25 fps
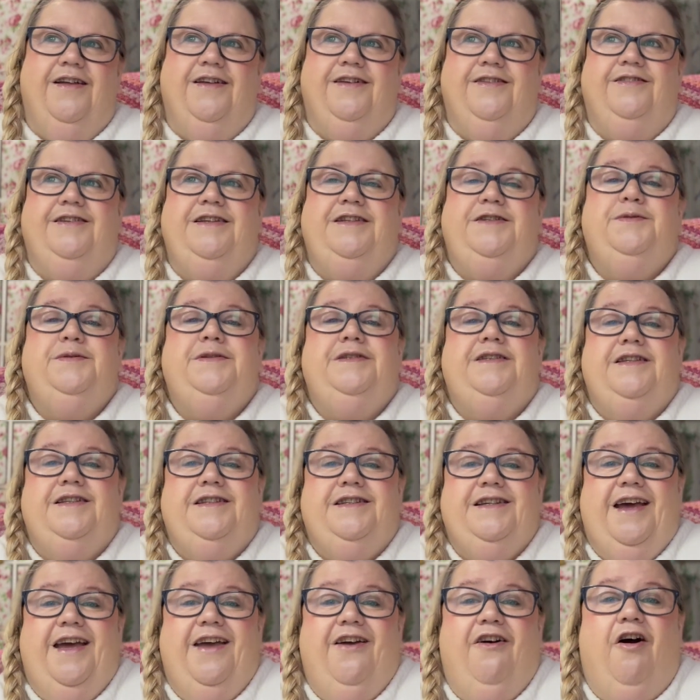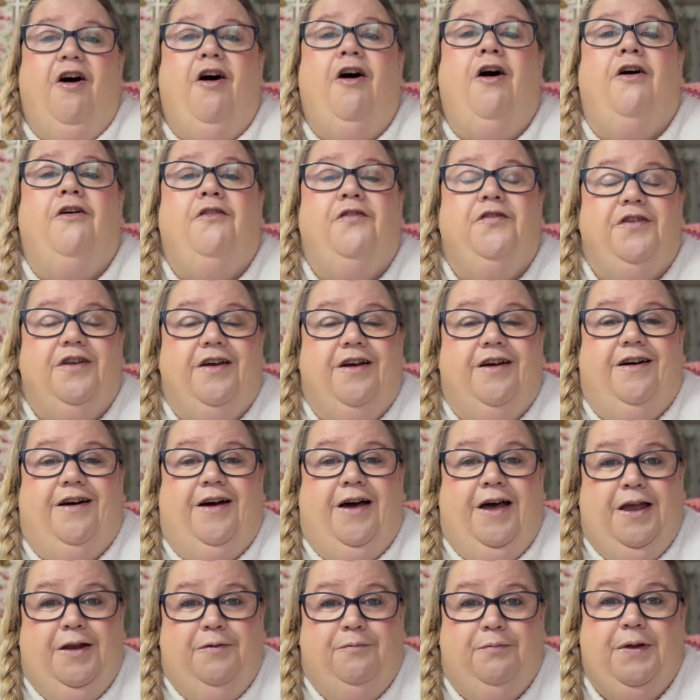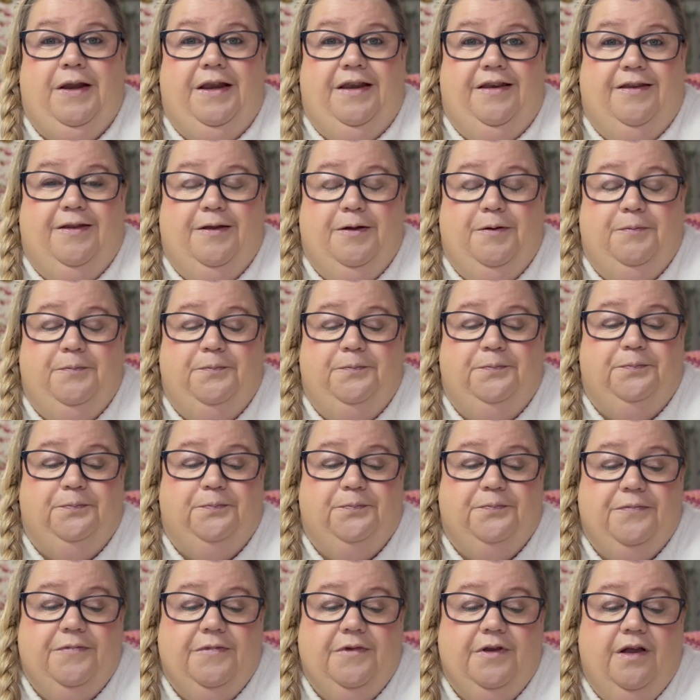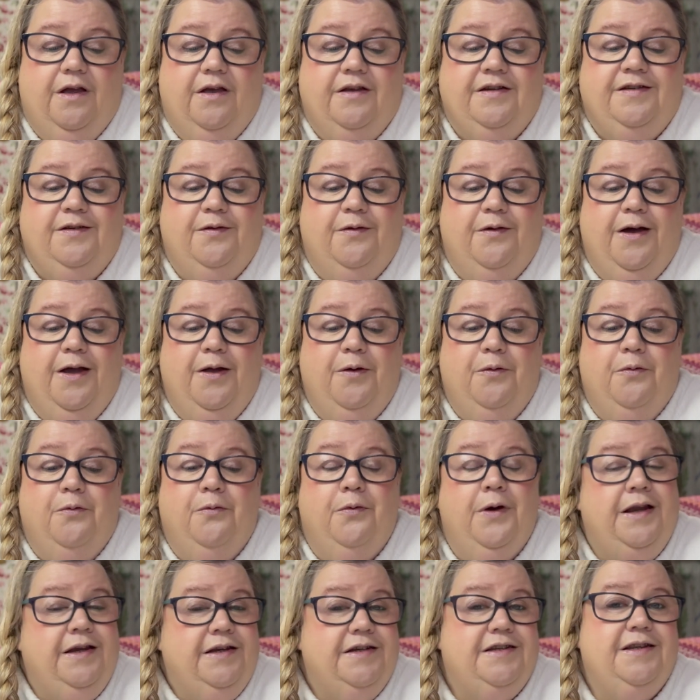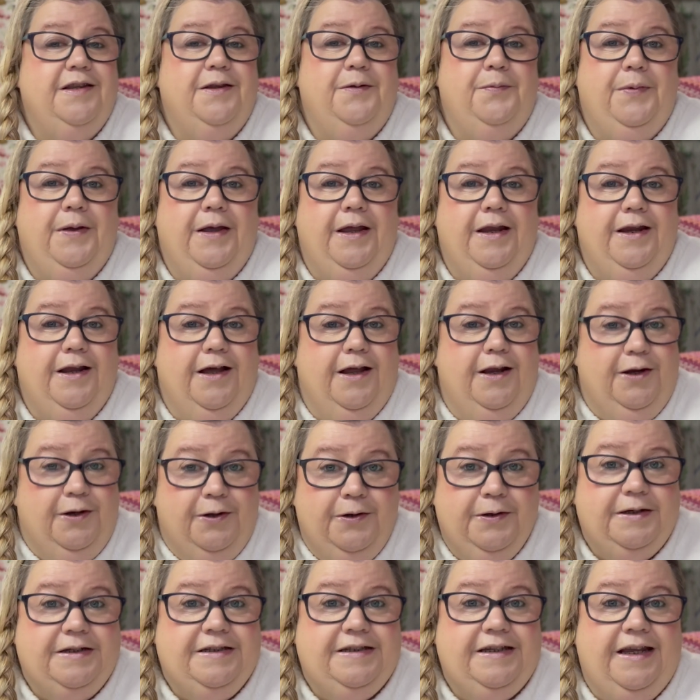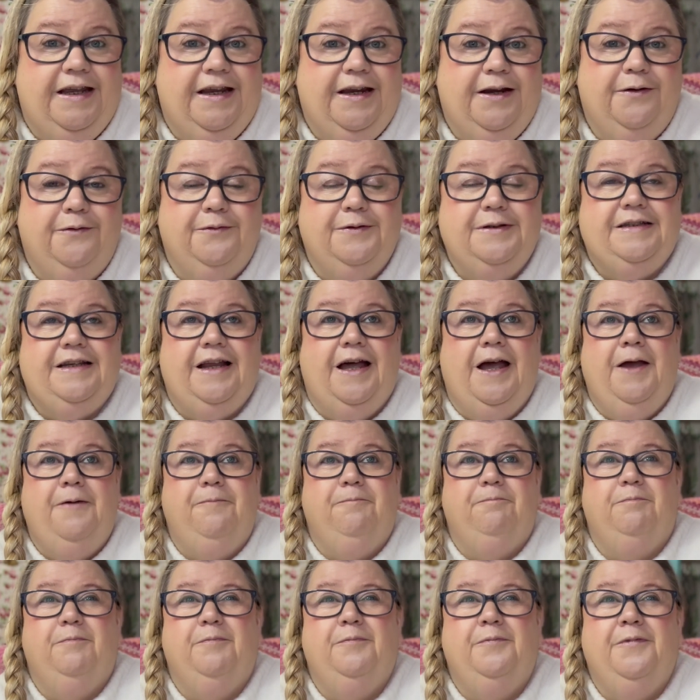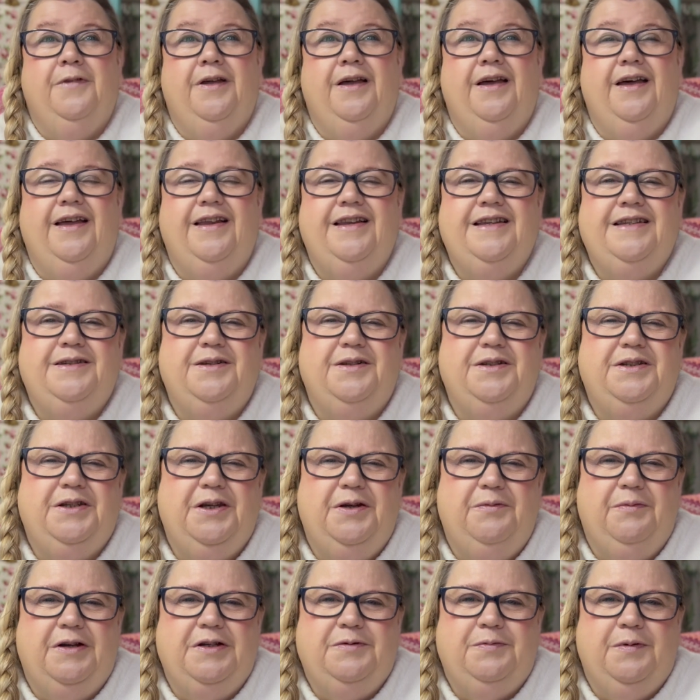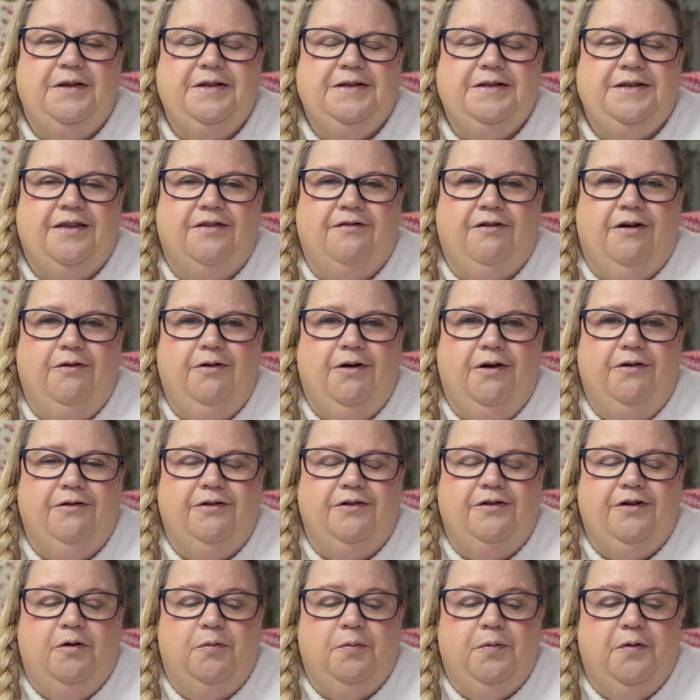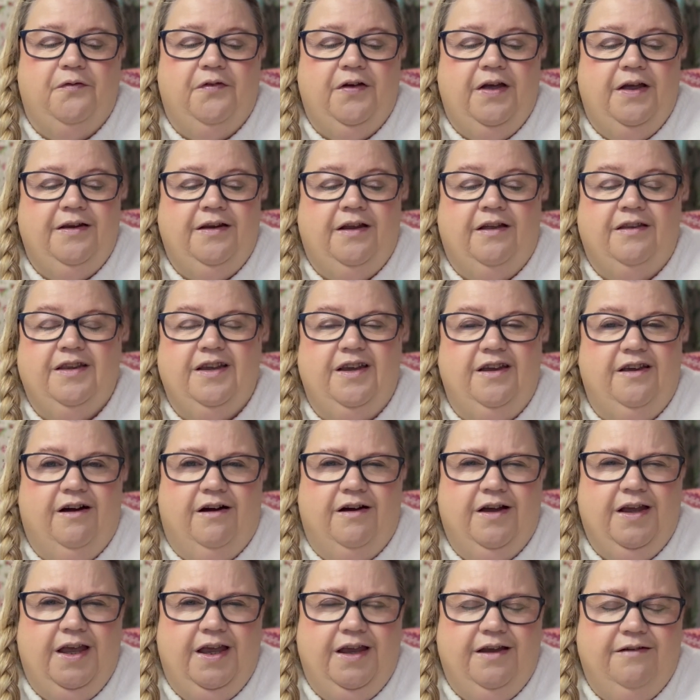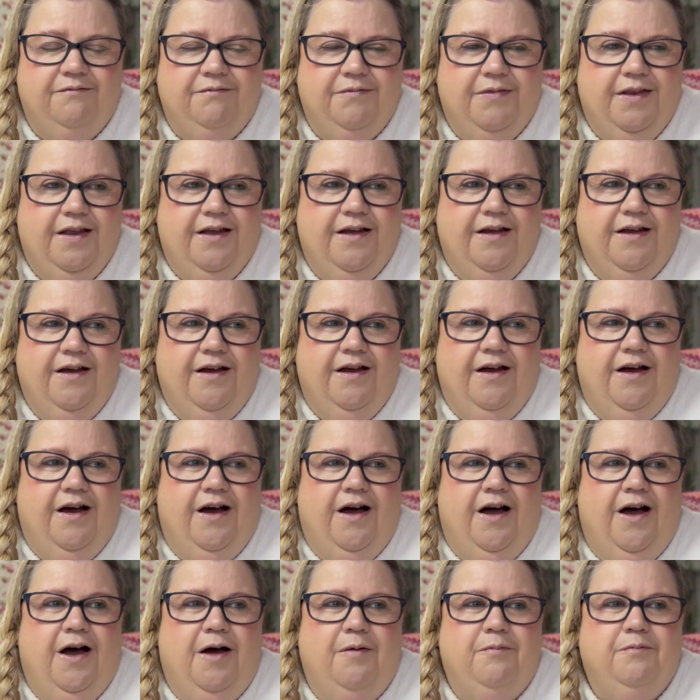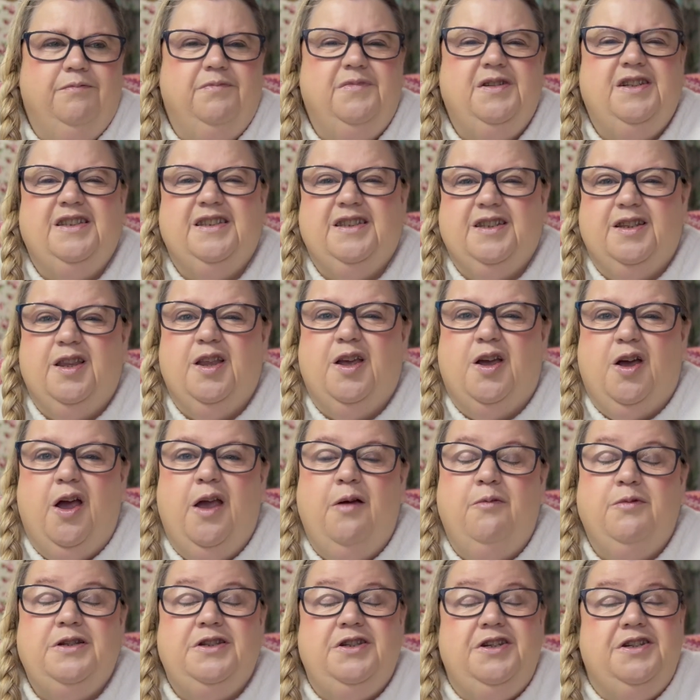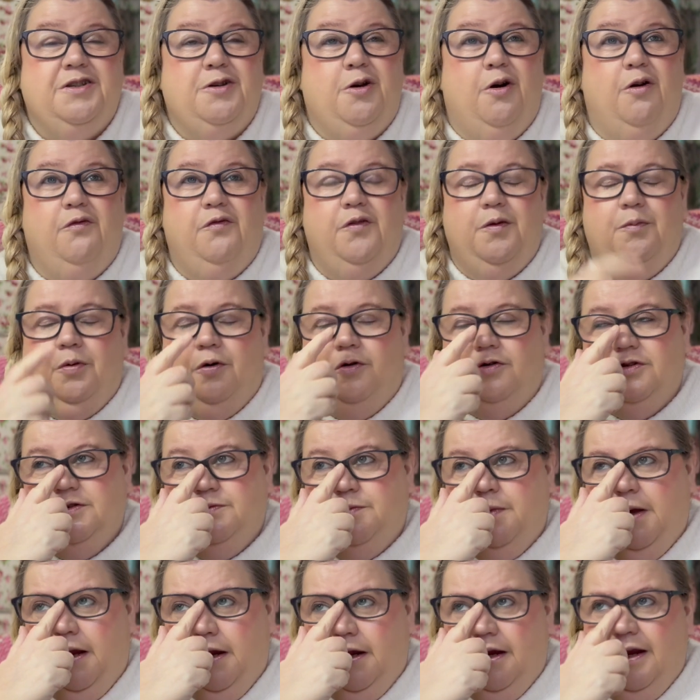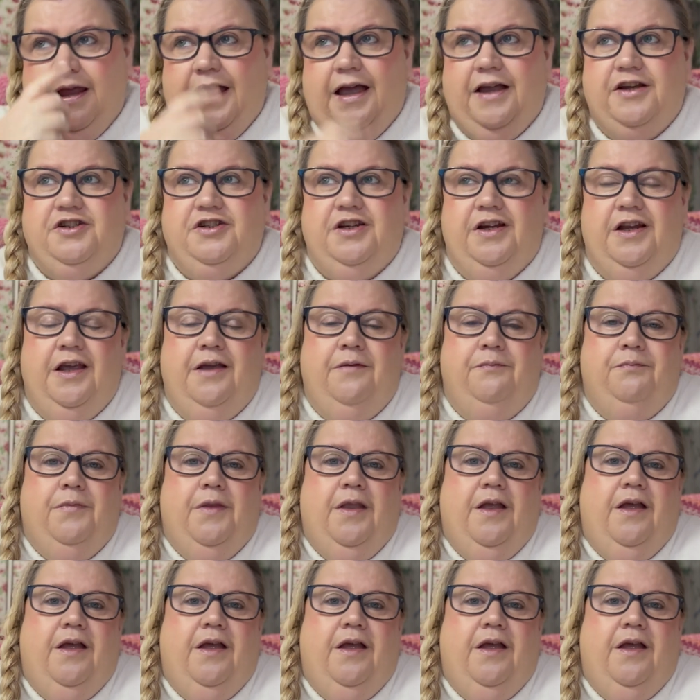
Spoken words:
This was the day after I had binned them. So I went to the bin, I looked in, I was like, well, there's not too much being thrown on top of it, nothing yucky. It was just coffee pods mainly, actually.